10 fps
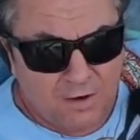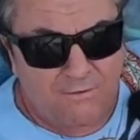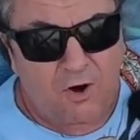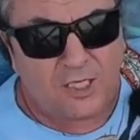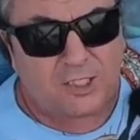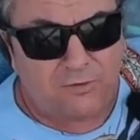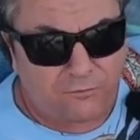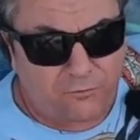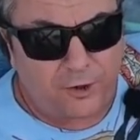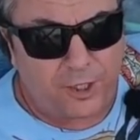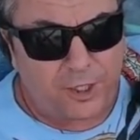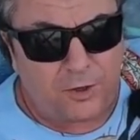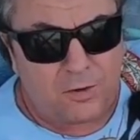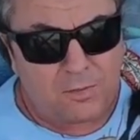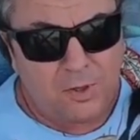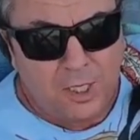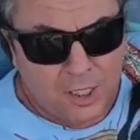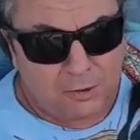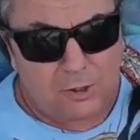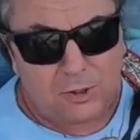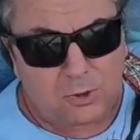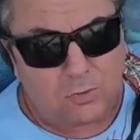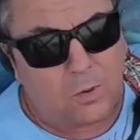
the voice of freedom, hear us